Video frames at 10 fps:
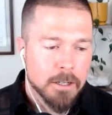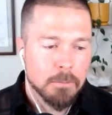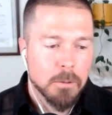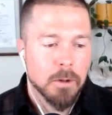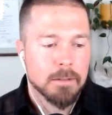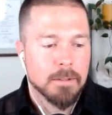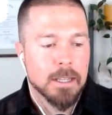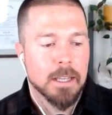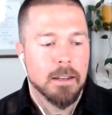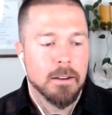here at Proclivity
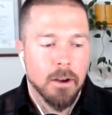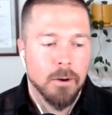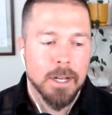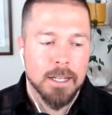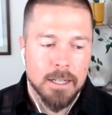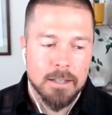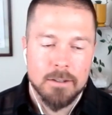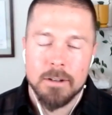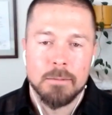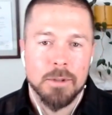that no and
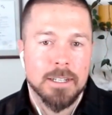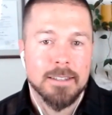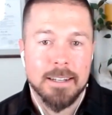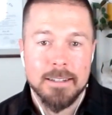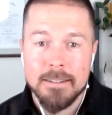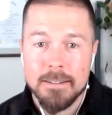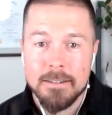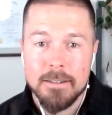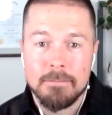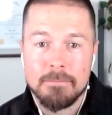yes are complete
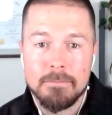sentences.